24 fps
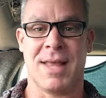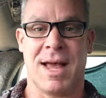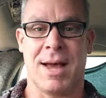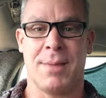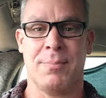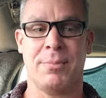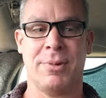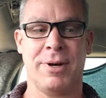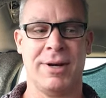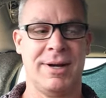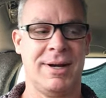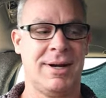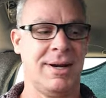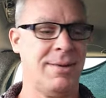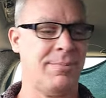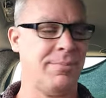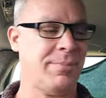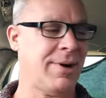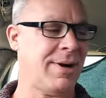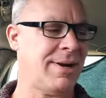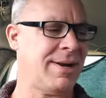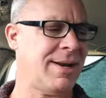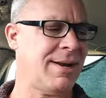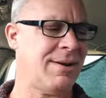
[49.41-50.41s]
I'm bringing it
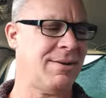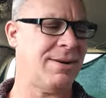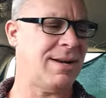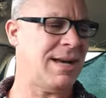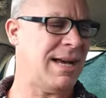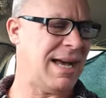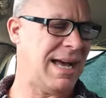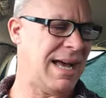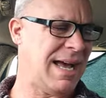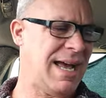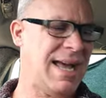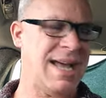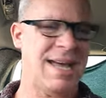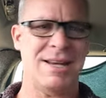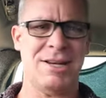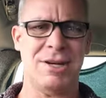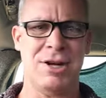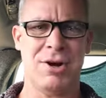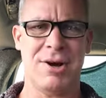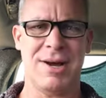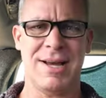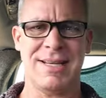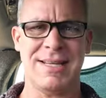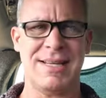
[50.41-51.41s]
up right now. I had
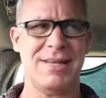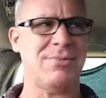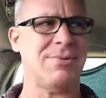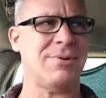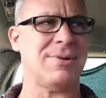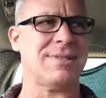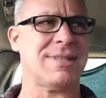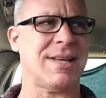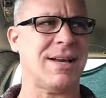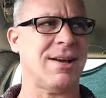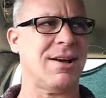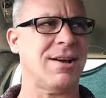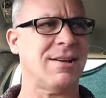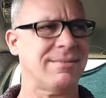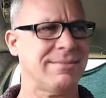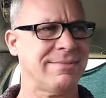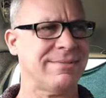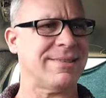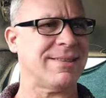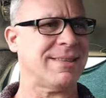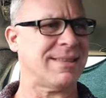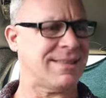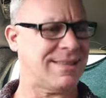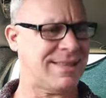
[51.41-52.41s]
no idea. I was like,
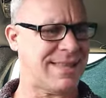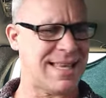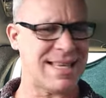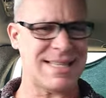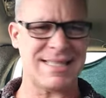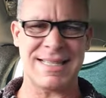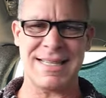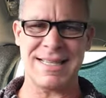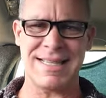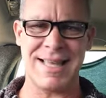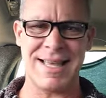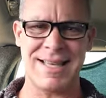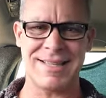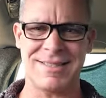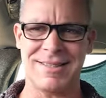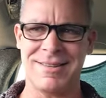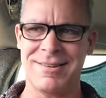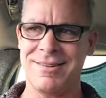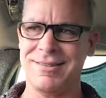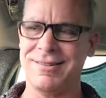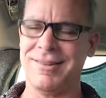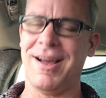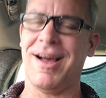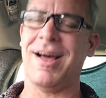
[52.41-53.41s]
they sing that
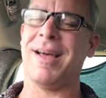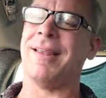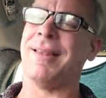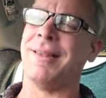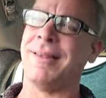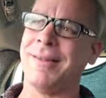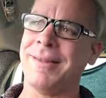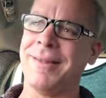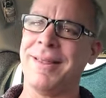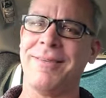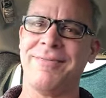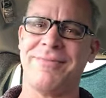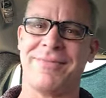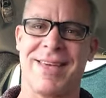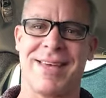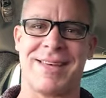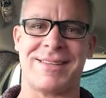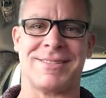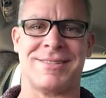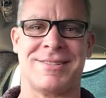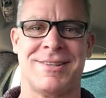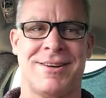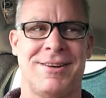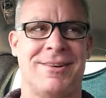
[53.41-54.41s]
song? I love
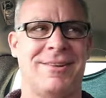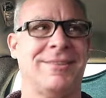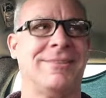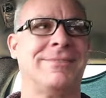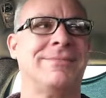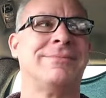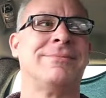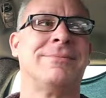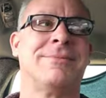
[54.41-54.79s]
that song.